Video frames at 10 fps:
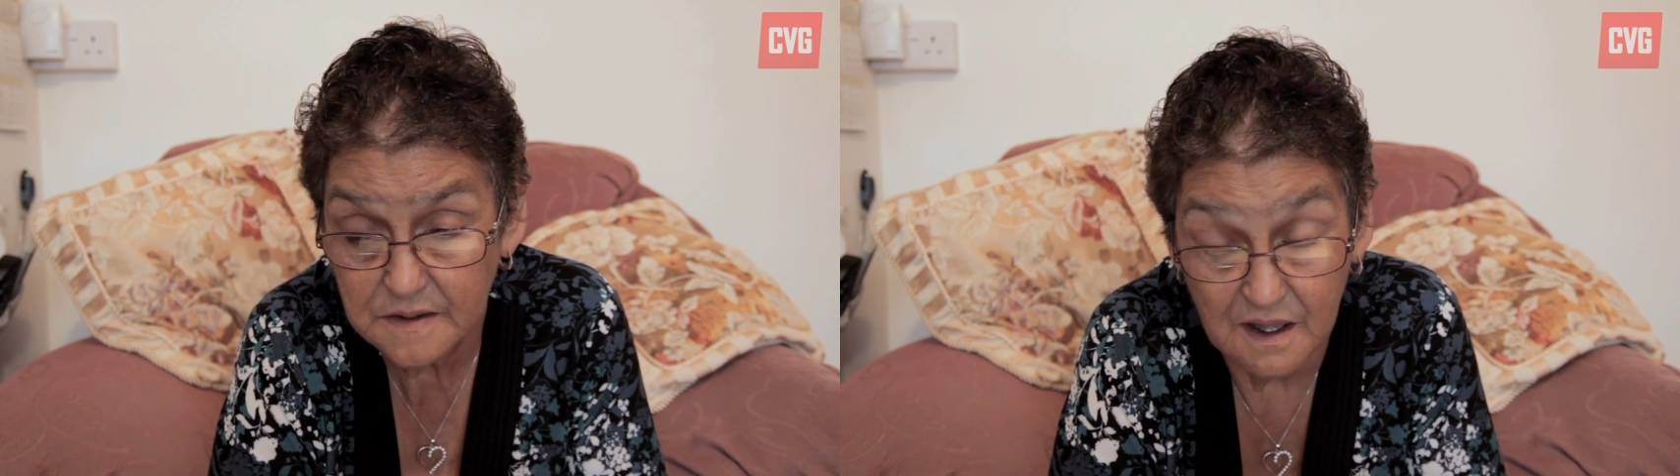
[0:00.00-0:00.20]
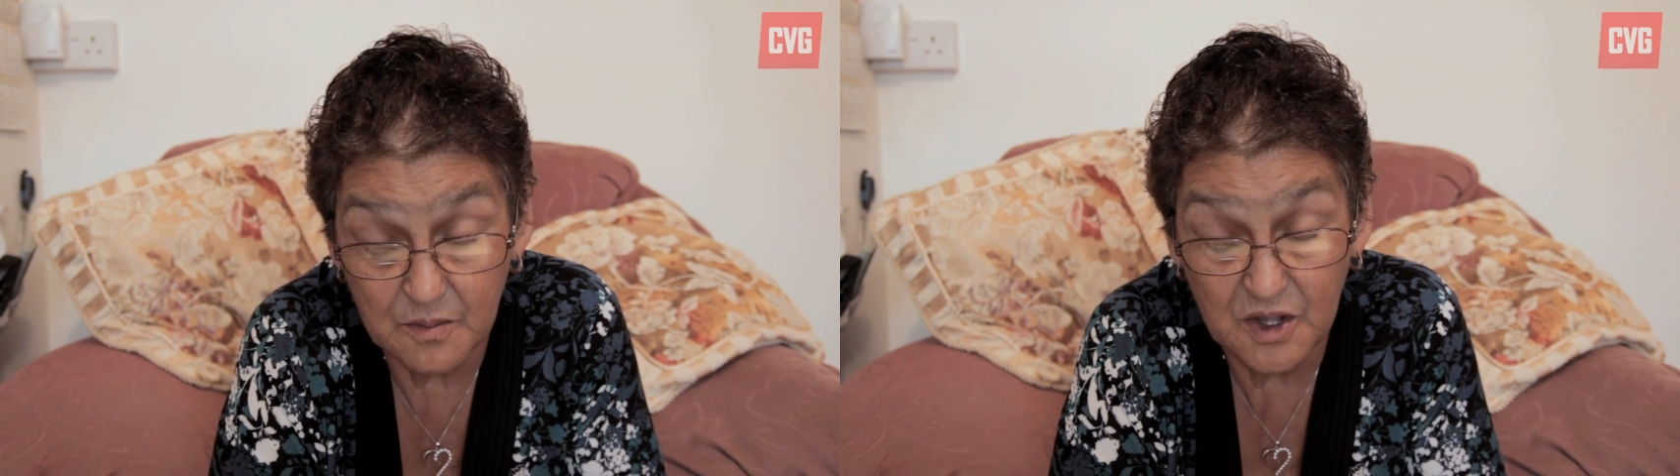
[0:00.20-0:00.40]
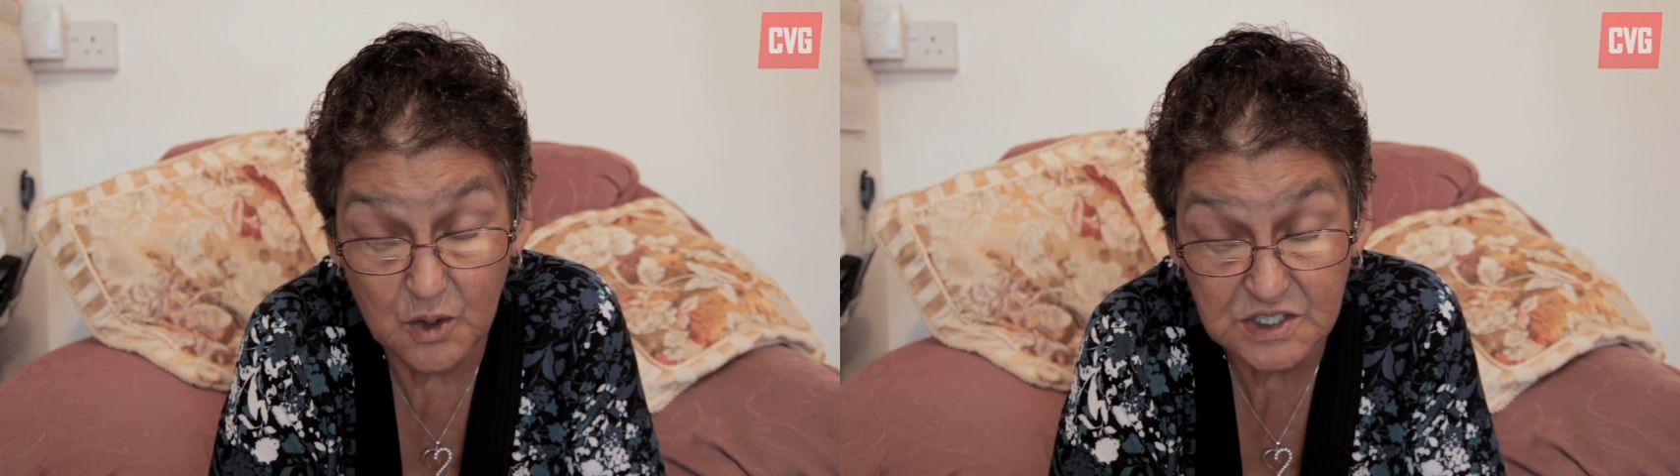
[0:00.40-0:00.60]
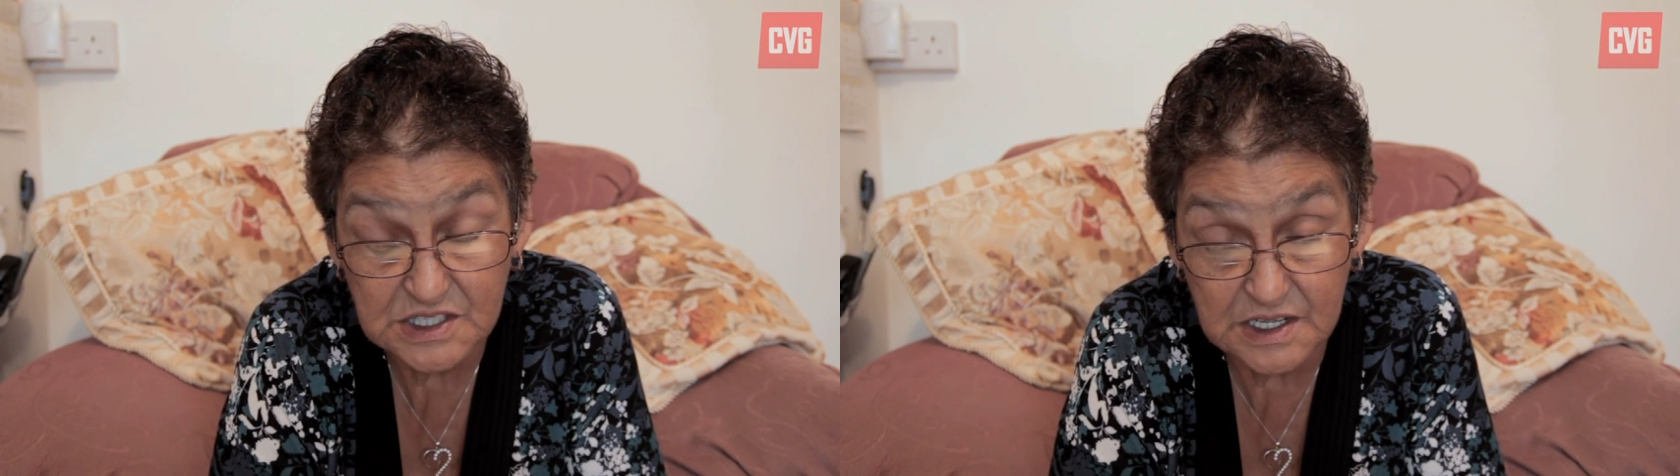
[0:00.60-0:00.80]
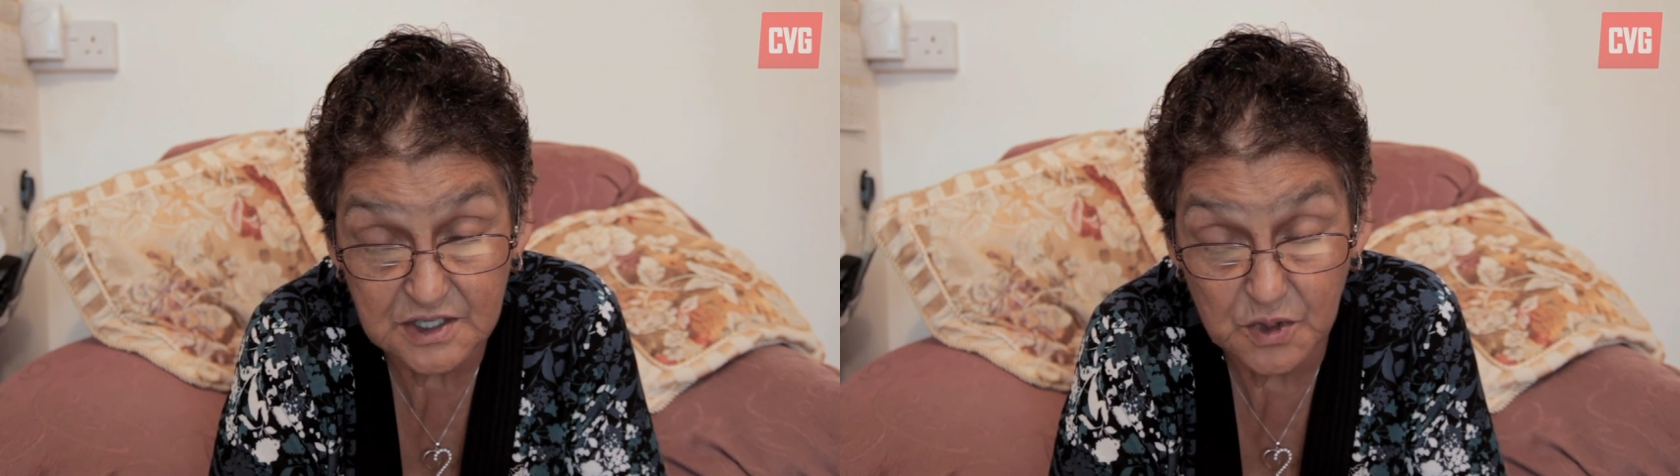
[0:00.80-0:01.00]
I'd be
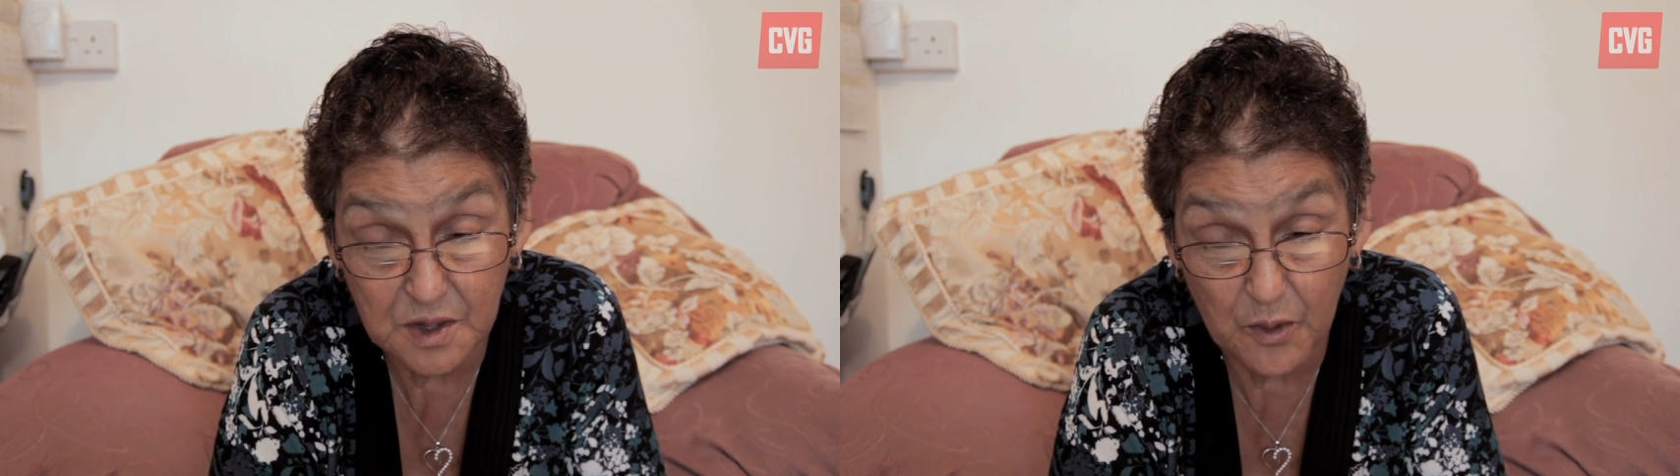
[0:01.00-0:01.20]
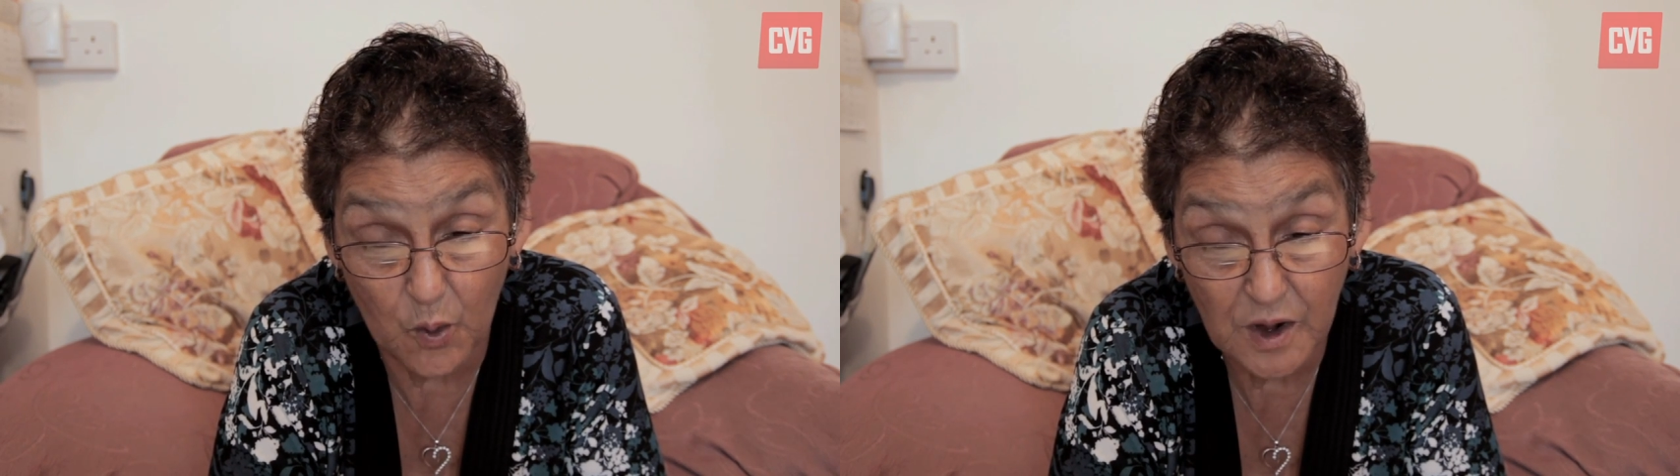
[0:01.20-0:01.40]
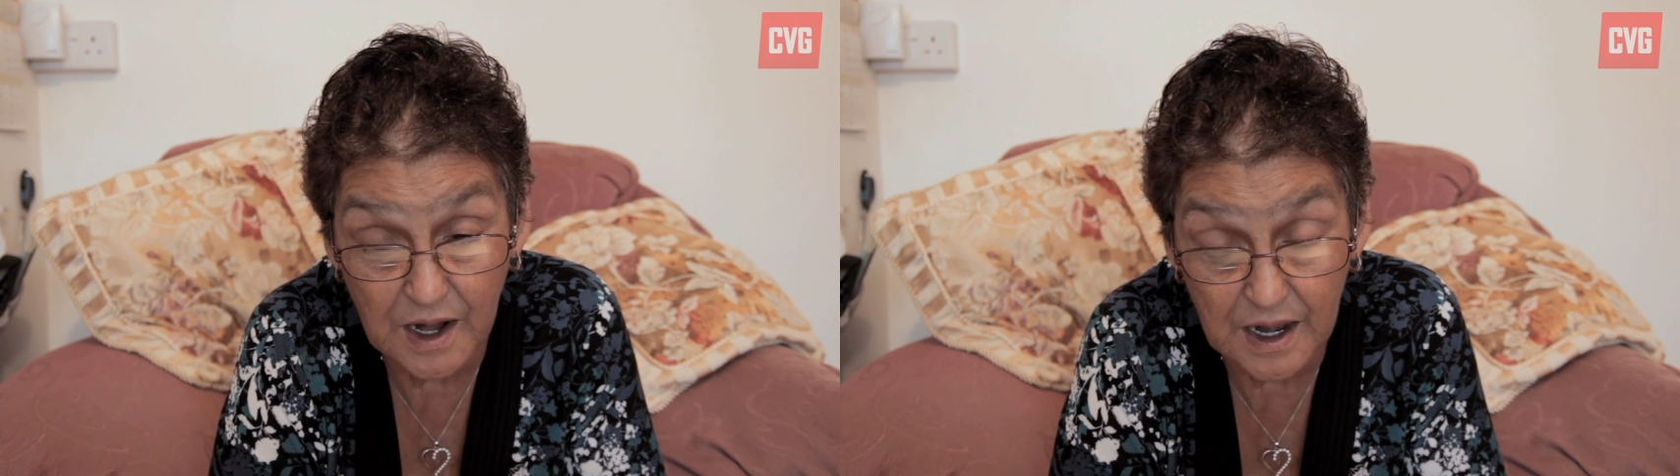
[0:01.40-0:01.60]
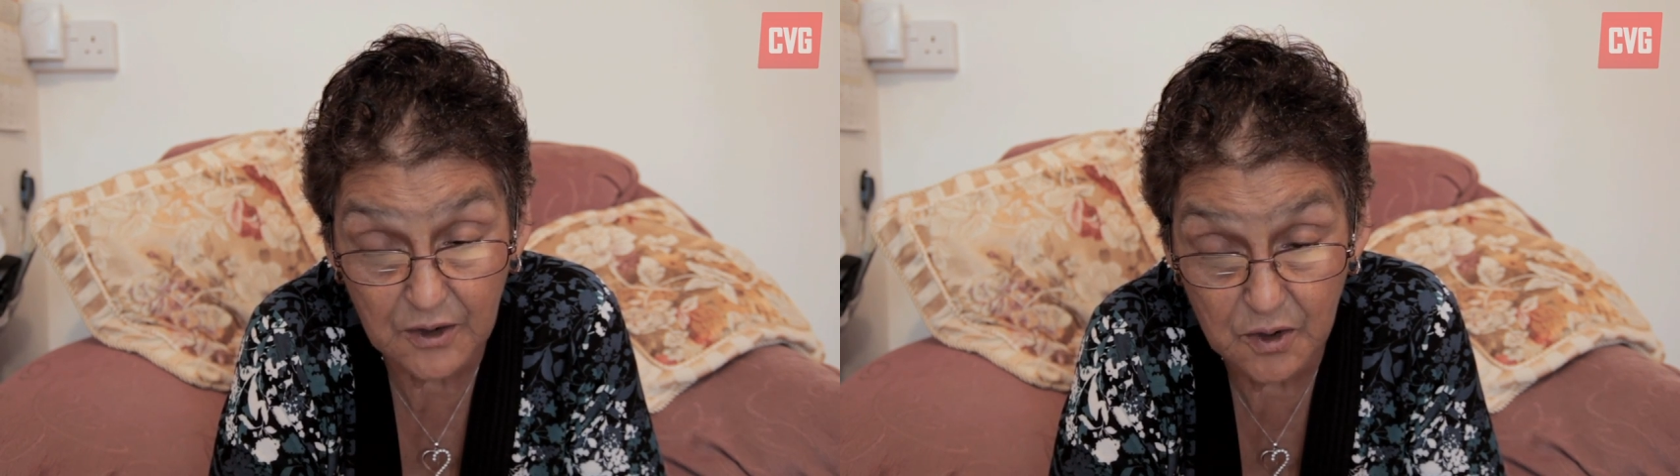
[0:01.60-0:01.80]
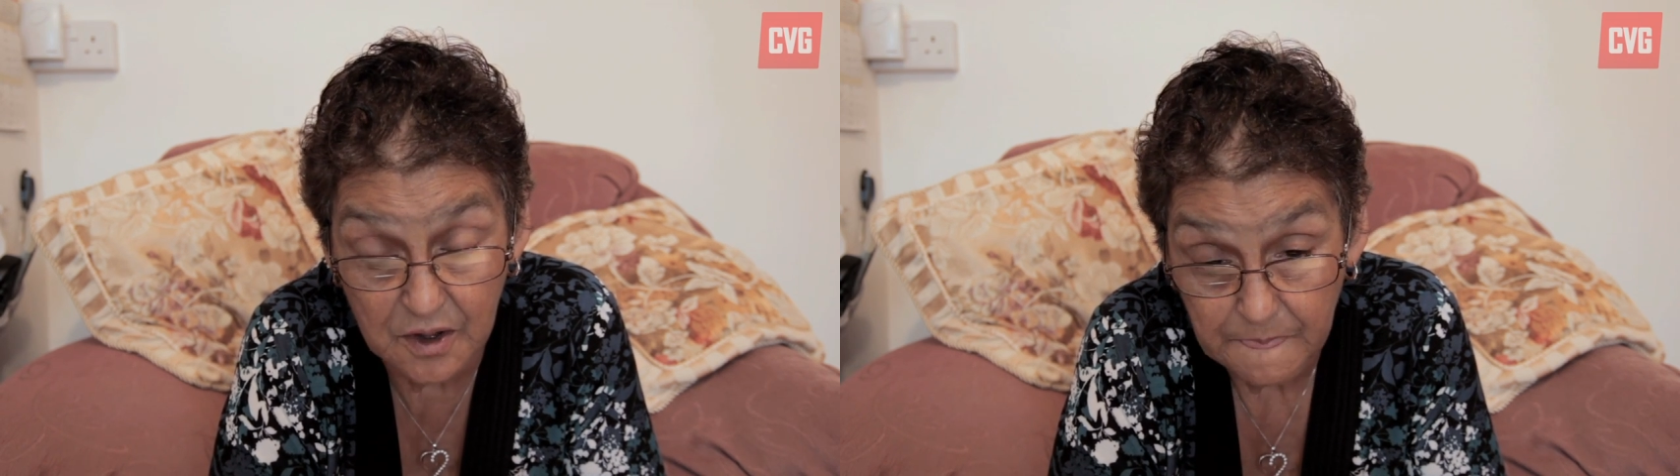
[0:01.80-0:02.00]
useless with a bow and
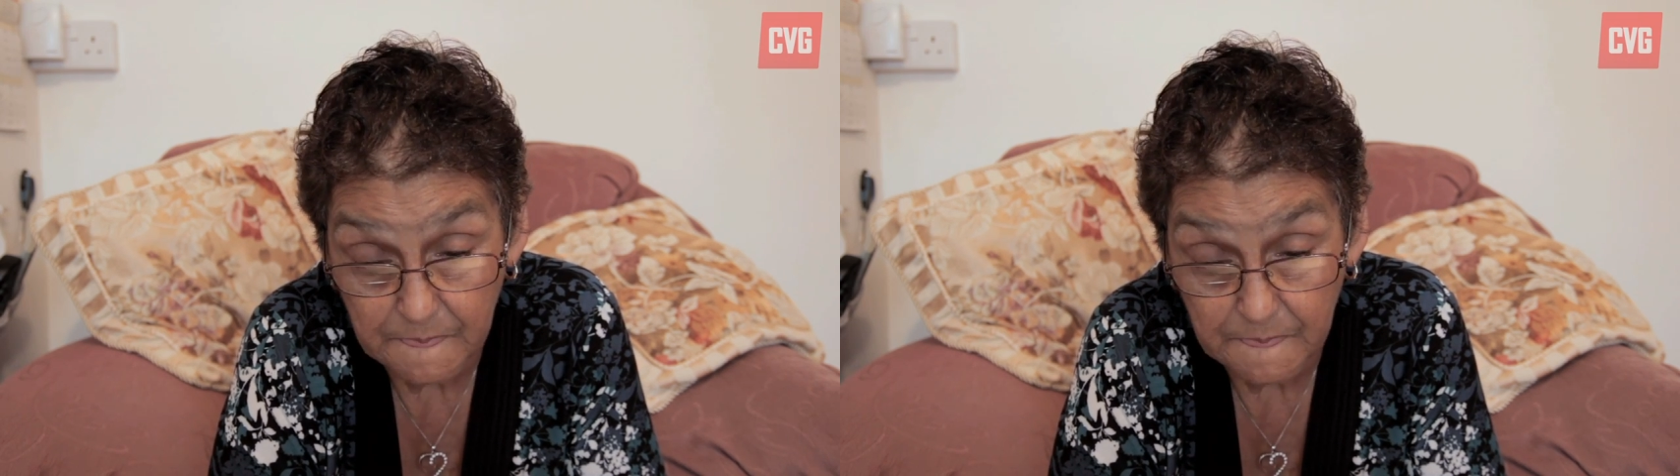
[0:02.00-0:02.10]
arrow.